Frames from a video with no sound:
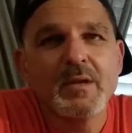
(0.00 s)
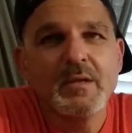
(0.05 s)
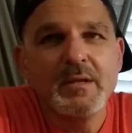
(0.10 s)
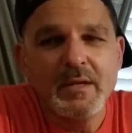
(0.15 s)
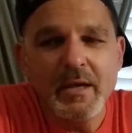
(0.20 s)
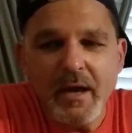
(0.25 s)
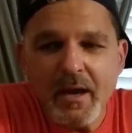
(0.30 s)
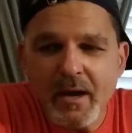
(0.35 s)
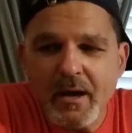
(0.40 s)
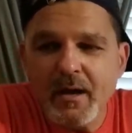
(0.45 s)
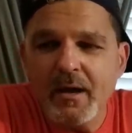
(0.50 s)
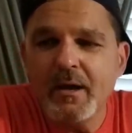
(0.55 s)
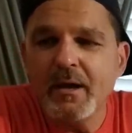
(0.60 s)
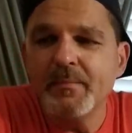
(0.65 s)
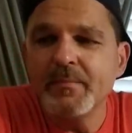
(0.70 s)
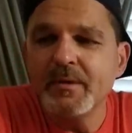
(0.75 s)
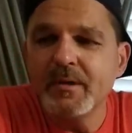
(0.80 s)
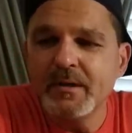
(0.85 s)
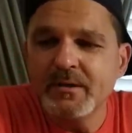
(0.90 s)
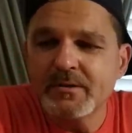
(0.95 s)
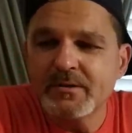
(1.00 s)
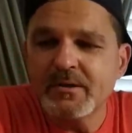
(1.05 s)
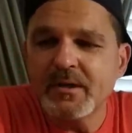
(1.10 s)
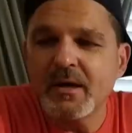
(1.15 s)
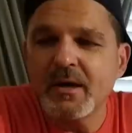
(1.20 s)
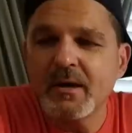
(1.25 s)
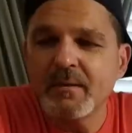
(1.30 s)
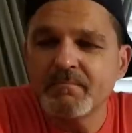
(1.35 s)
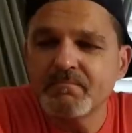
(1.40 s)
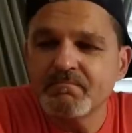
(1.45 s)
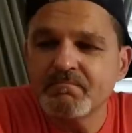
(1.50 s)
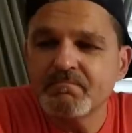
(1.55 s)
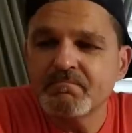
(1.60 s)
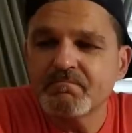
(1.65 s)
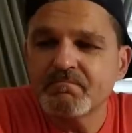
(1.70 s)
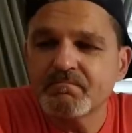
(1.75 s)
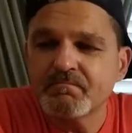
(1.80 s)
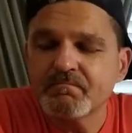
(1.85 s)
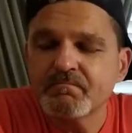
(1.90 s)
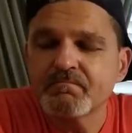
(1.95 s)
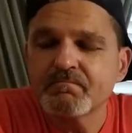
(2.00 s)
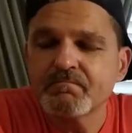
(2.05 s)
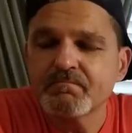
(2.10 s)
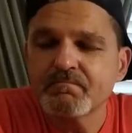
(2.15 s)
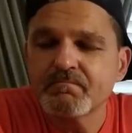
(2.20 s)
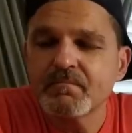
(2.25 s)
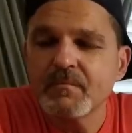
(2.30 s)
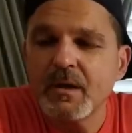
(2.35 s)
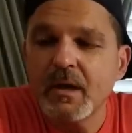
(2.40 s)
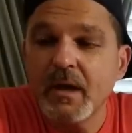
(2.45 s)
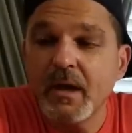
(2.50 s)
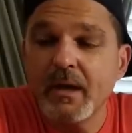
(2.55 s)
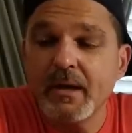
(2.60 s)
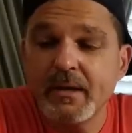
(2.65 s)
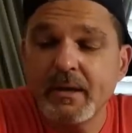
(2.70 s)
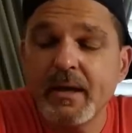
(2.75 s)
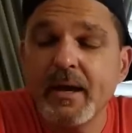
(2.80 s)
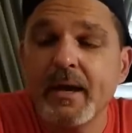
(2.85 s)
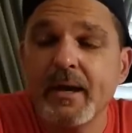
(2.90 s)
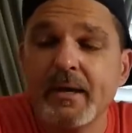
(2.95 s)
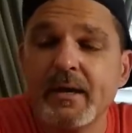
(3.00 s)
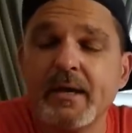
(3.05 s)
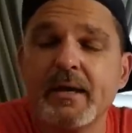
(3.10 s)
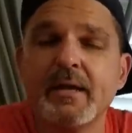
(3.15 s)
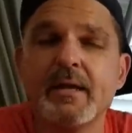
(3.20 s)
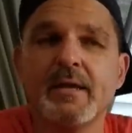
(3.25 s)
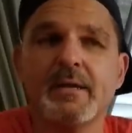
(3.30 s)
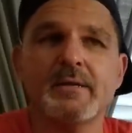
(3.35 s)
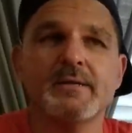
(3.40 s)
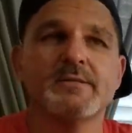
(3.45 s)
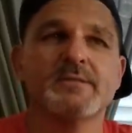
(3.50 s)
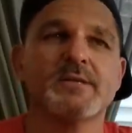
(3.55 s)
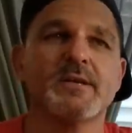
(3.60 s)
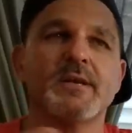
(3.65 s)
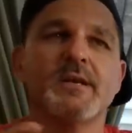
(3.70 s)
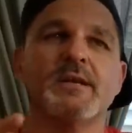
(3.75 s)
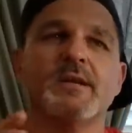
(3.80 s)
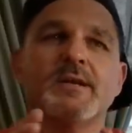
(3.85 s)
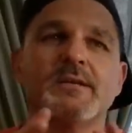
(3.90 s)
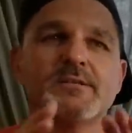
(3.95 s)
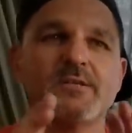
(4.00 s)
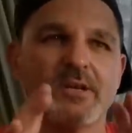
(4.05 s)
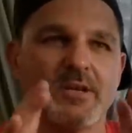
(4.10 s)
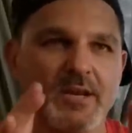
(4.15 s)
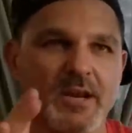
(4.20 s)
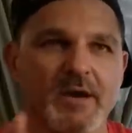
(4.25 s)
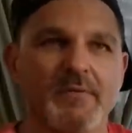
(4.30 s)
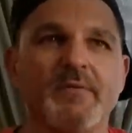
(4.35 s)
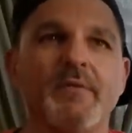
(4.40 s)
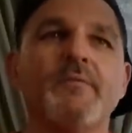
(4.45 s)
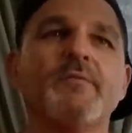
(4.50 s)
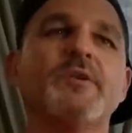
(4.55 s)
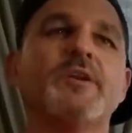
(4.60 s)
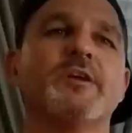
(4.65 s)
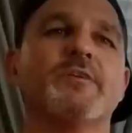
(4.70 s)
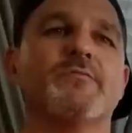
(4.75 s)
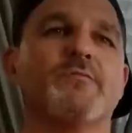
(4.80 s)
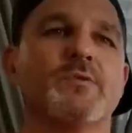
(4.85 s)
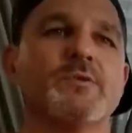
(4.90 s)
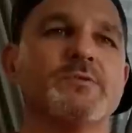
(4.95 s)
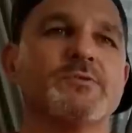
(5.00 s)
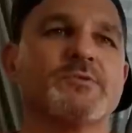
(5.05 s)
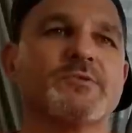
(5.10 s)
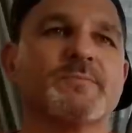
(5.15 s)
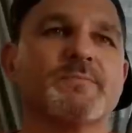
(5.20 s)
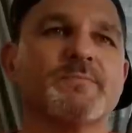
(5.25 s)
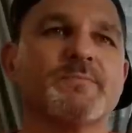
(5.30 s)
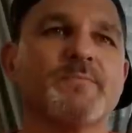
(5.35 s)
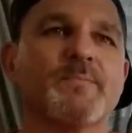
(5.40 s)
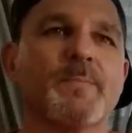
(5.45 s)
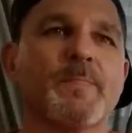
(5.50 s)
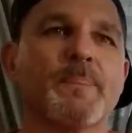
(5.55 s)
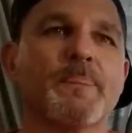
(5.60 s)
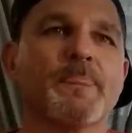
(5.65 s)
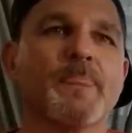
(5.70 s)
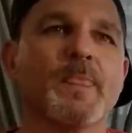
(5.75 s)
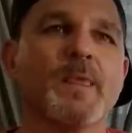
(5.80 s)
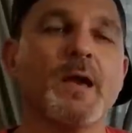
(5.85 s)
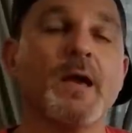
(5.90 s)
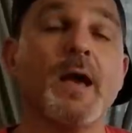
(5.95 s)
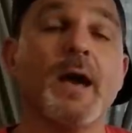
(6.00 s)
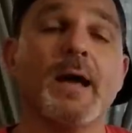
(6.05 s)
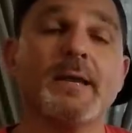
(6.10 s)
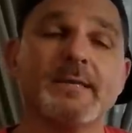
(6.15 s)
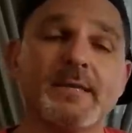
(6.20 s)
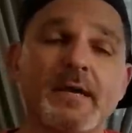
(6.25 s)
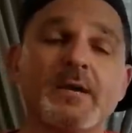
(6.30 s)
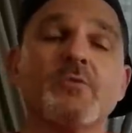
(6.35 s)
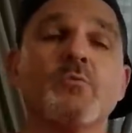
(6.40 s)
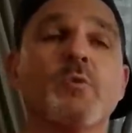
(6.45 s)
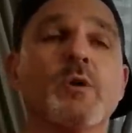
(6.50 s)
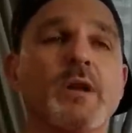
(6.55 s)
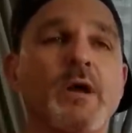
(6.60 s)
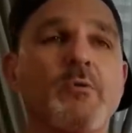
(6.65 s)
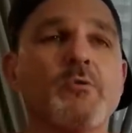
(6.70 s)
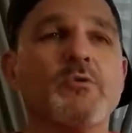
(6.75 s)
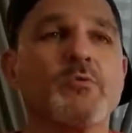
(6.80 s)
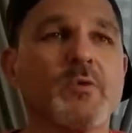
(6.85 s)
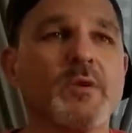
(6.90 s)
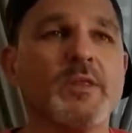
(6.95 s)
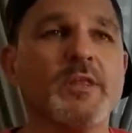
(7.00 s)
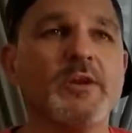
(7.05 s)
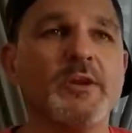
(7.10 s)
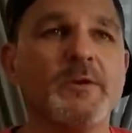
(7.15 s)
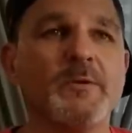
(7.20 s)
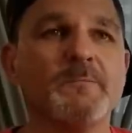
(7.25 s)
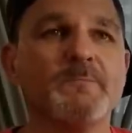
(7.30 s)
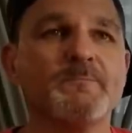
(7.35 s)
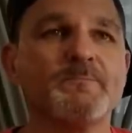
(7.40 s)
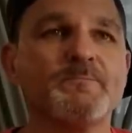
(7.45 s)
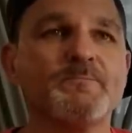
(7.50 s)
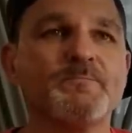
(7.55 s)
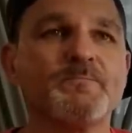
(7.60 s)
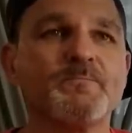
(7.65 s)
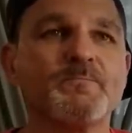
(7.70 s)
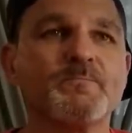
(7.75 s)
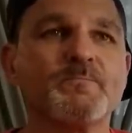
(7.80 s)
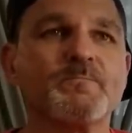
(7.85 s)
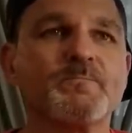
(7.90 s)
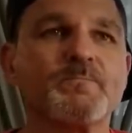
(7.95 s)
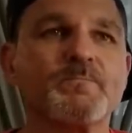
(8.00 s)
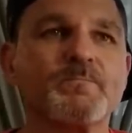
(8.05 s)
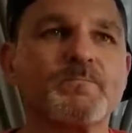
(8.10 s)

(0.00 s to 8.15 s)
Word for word: Yeah, I mean it's uh, uh, yeah, it is. It is enough of a difference. I tell you what, I would really do. Yeah.